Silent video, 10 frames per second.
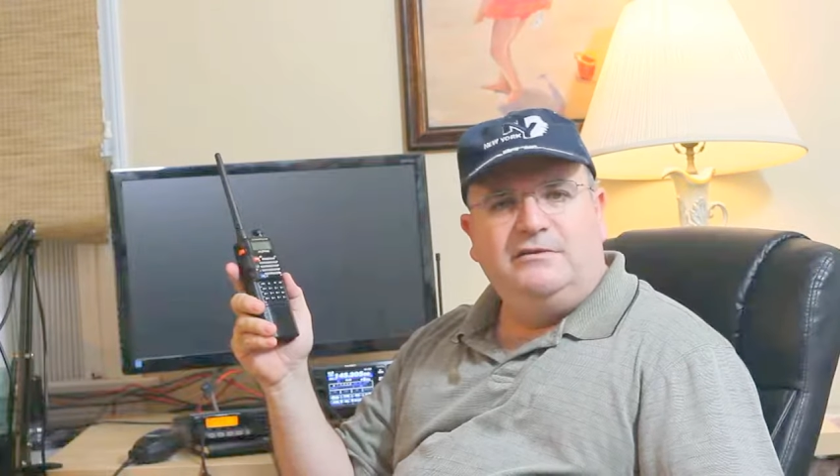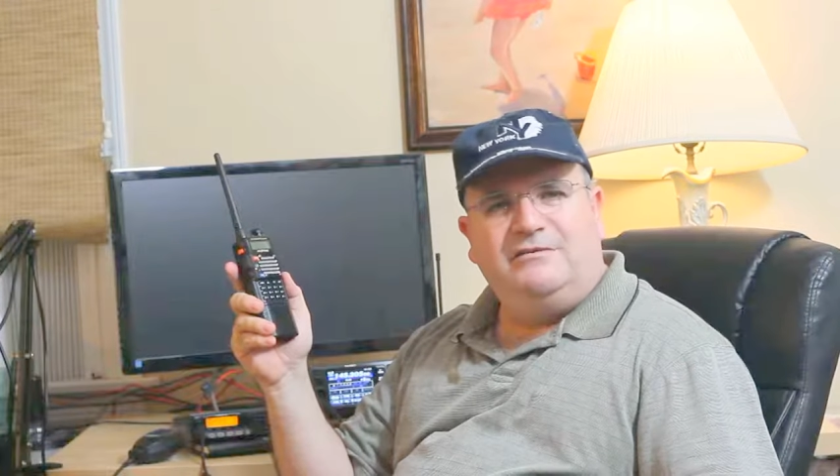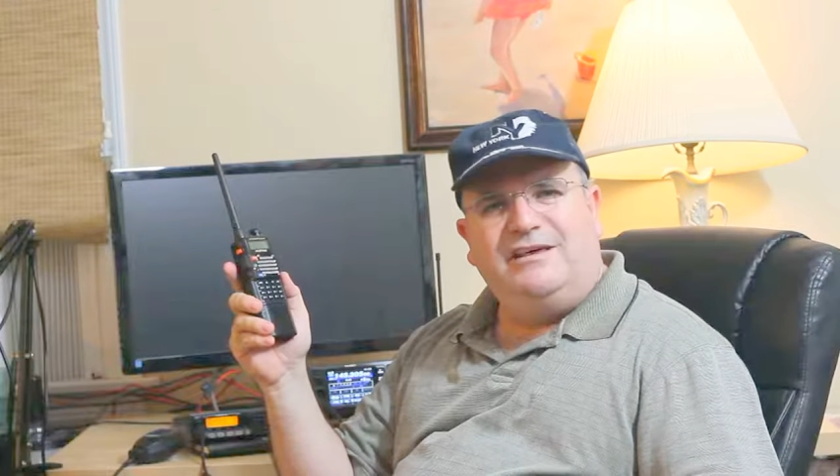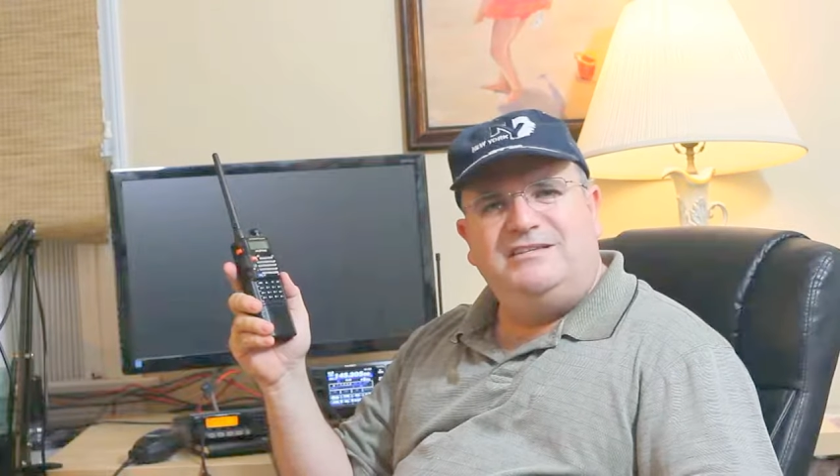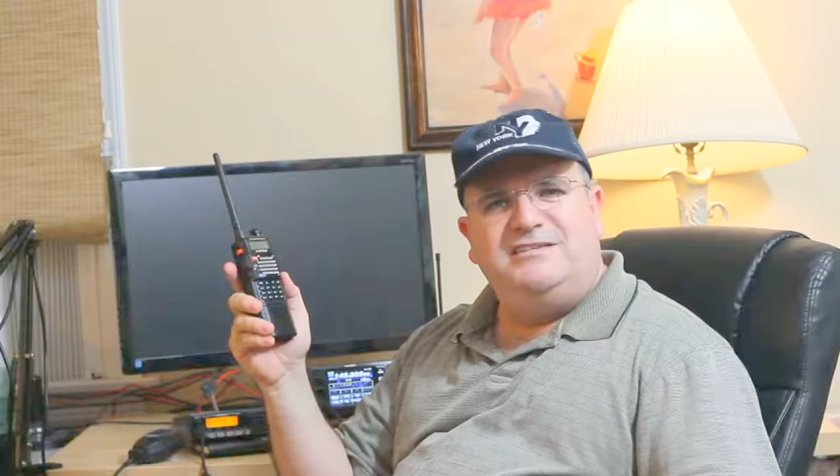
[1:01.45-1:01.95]

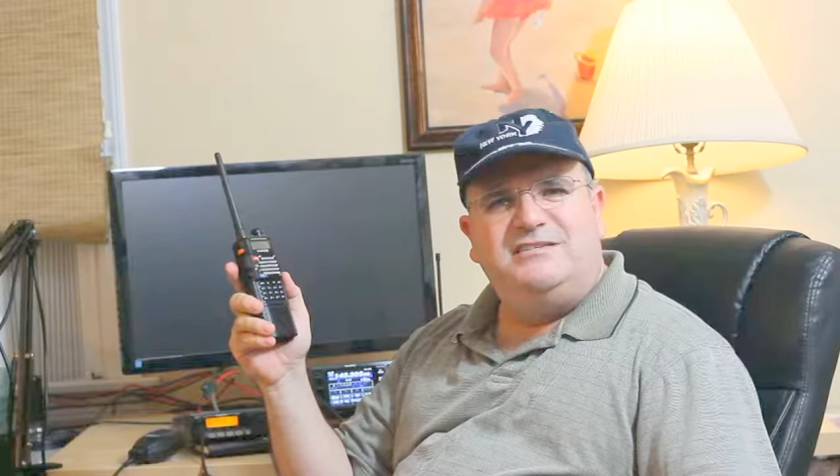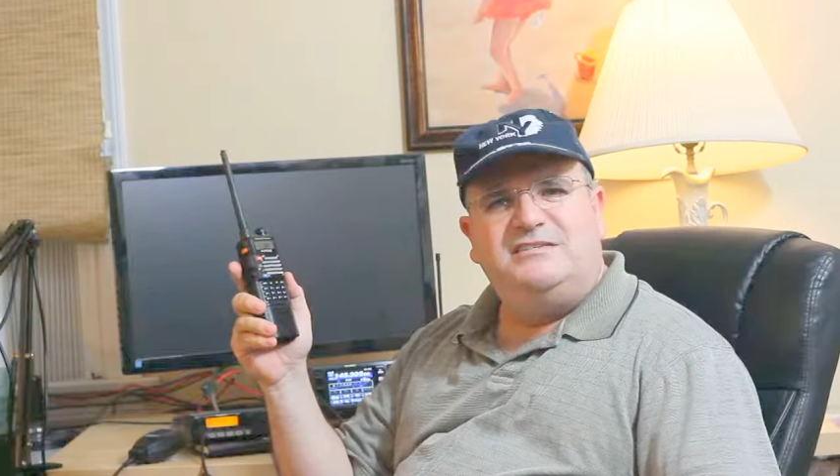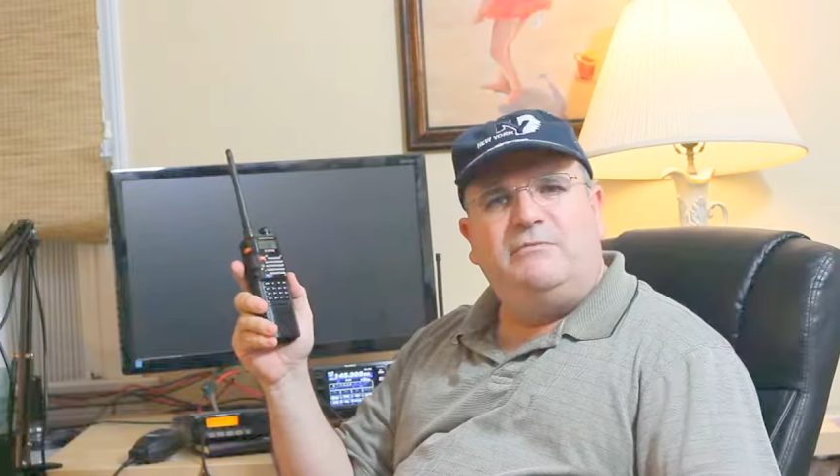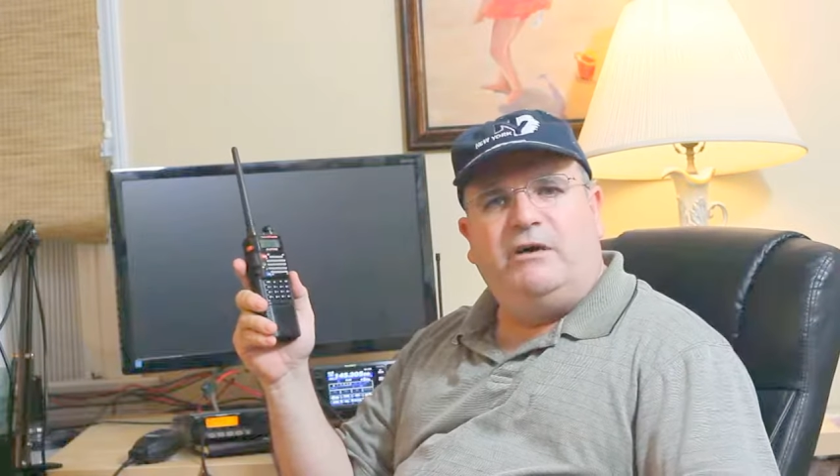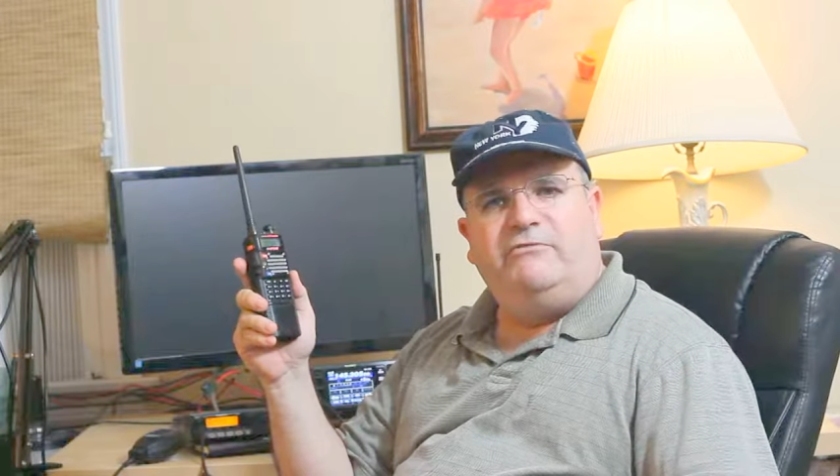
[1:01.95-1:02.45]
The license
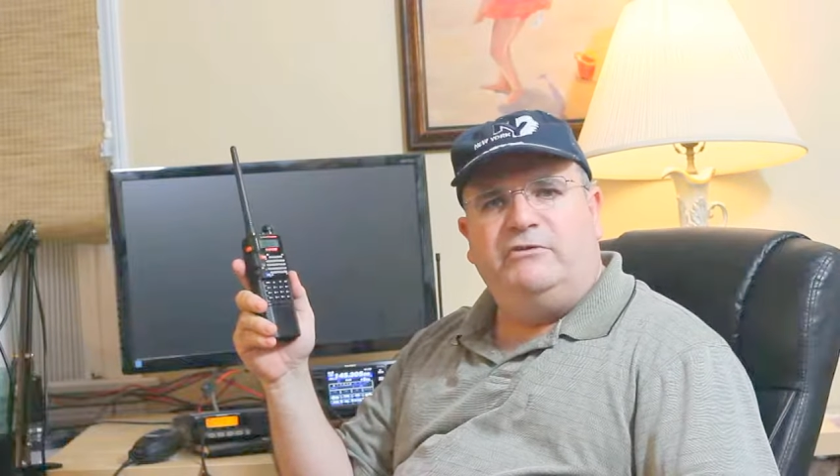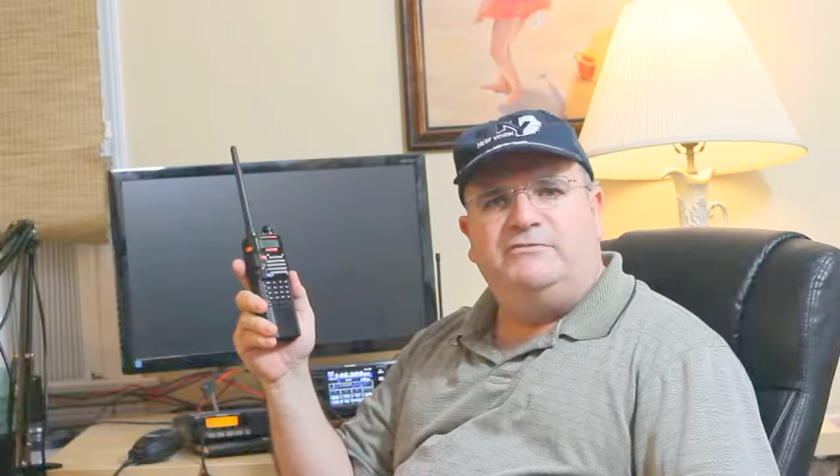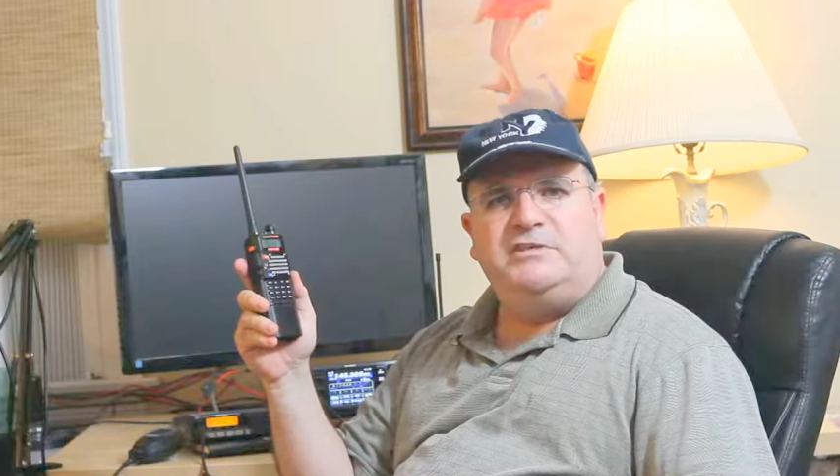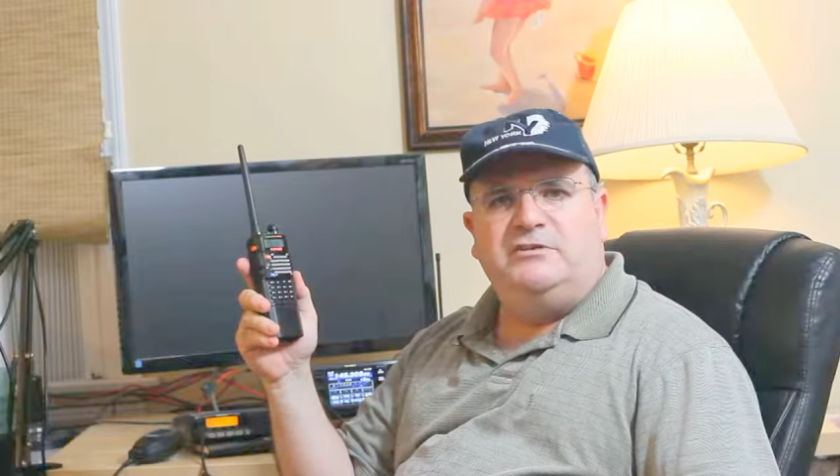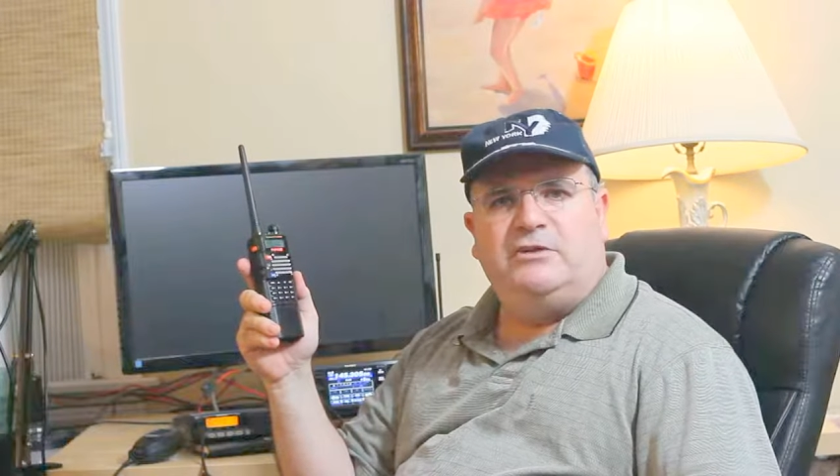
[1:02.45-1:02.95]
is about
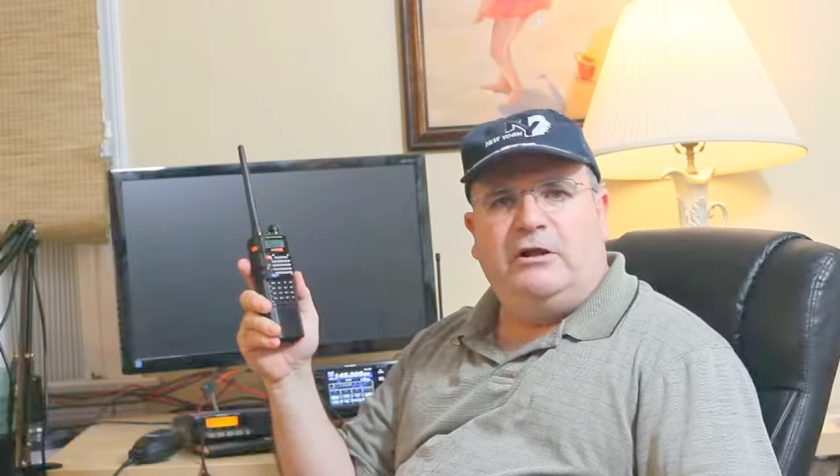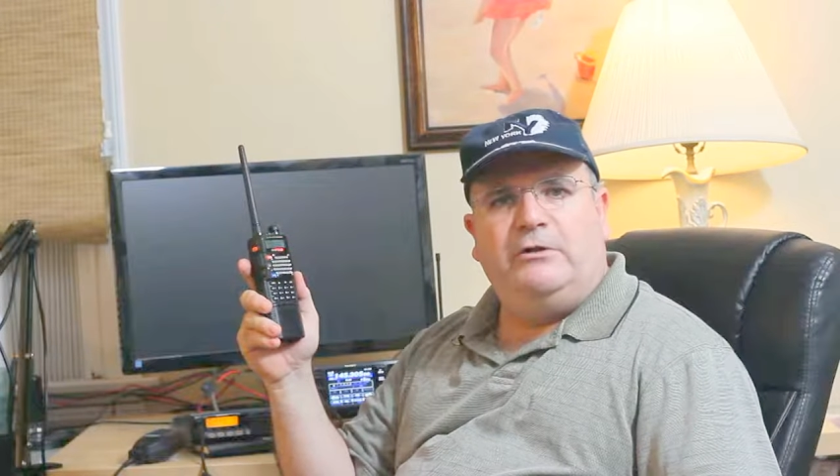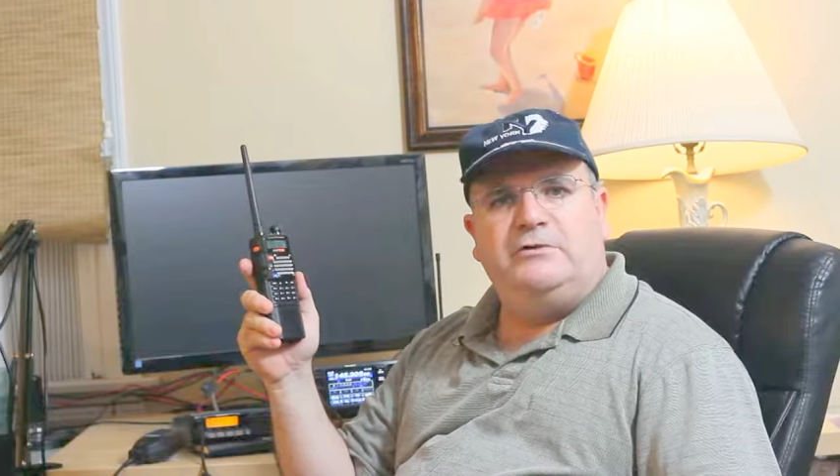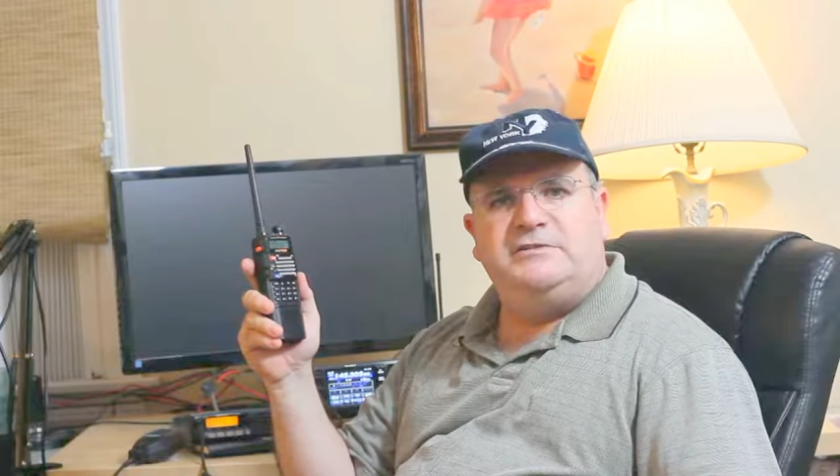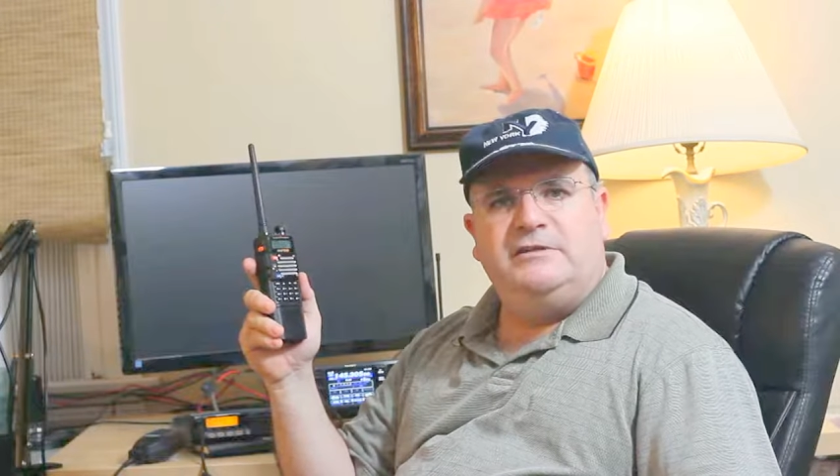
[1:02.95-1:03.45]

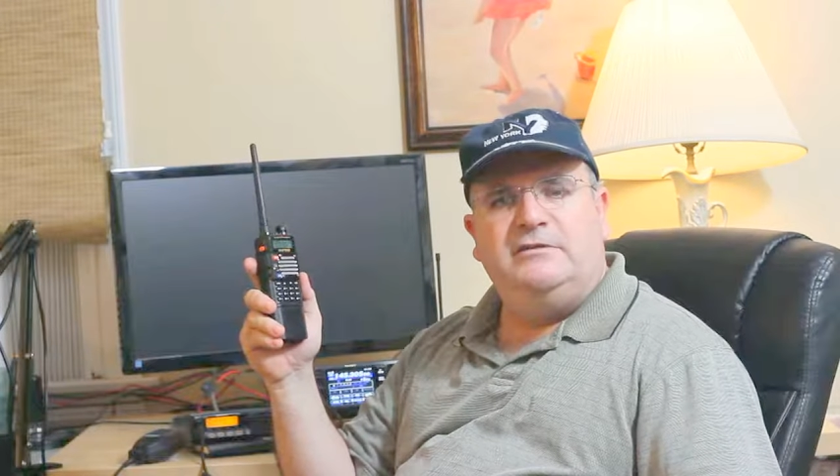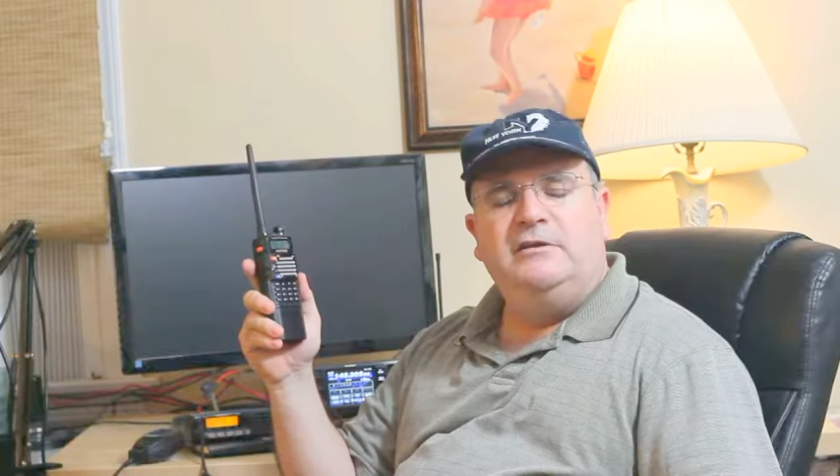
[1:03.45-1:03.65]
$15, and